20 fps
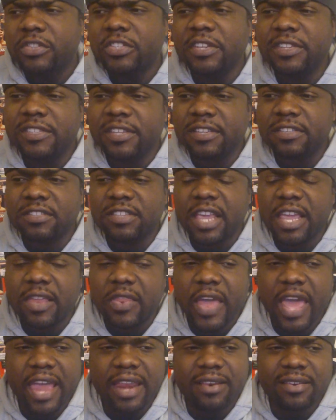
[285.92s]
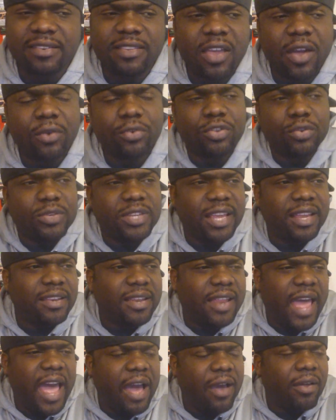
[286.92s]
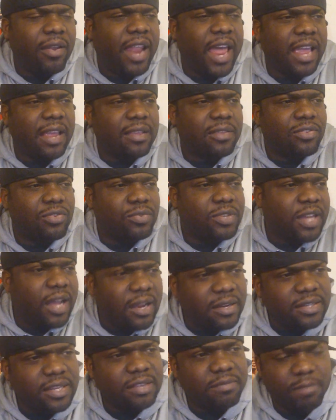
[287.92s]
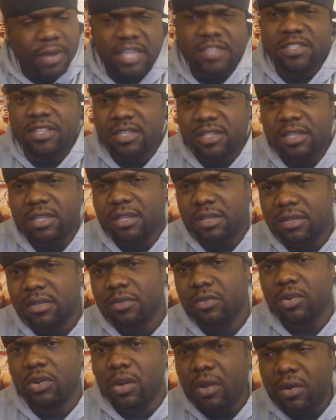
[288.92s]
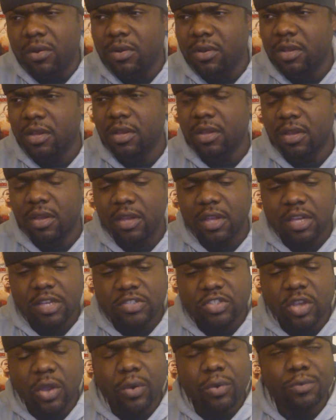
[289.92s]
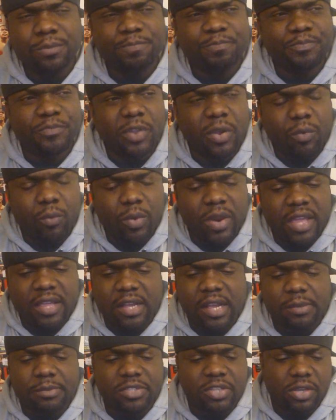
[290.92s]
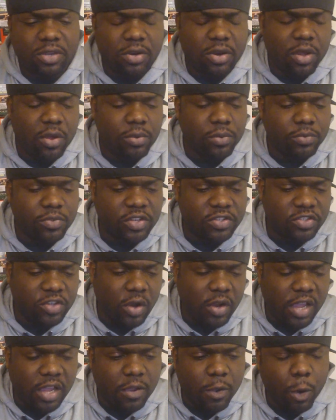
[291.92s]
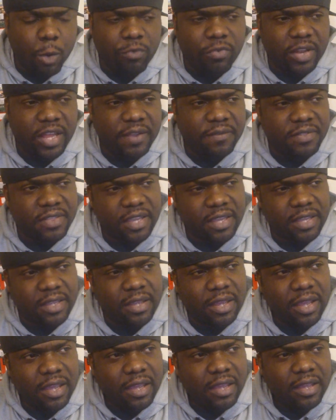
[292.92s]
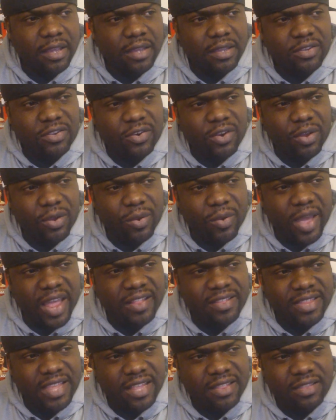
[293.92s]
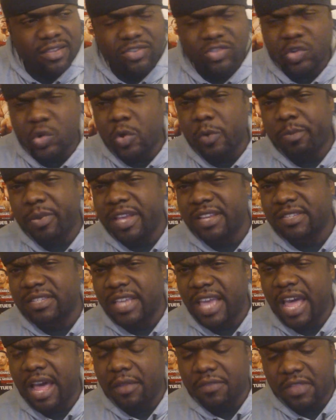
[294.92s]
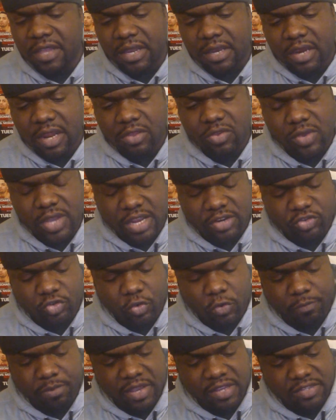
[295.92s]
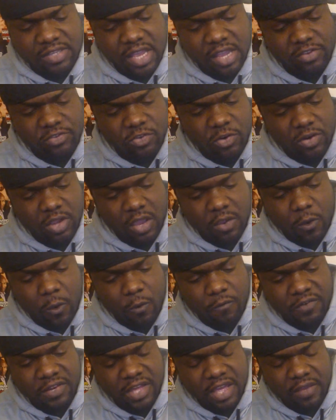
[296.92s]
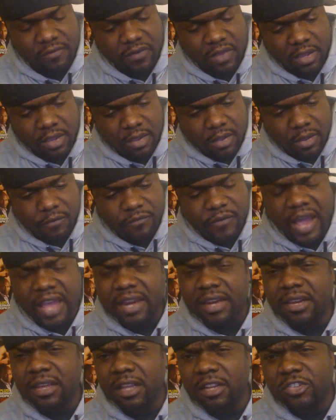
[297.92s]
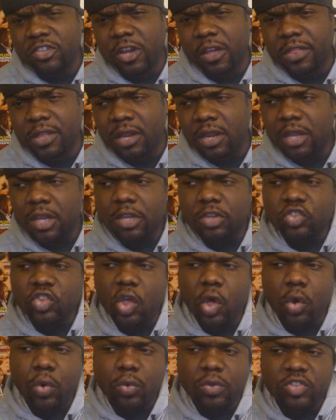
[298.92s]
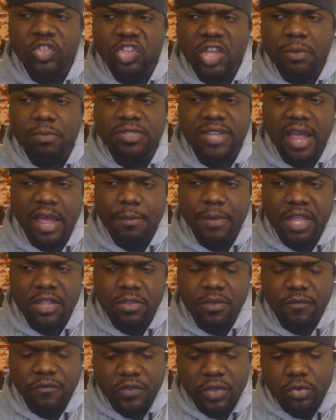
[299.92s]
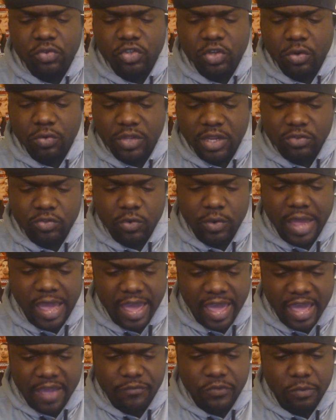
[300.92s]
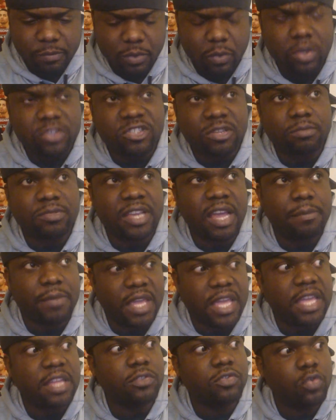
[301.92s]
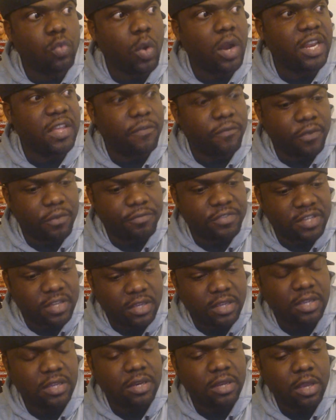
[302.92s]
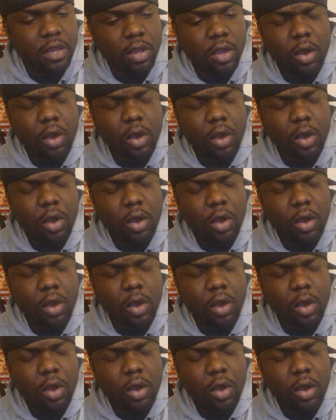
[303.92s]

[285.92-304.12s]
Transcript: to say that, yo, you didn't how like you ducked him, basically, you know. So when it comes to, you know, the Sergey Kovalev thing, you know, and then the Jean Pascal thing, and then you got Jean Pascal, Sergey Kovalev fighting each other. So sometime in the future, there's going to have to be, well, sometime in 2015,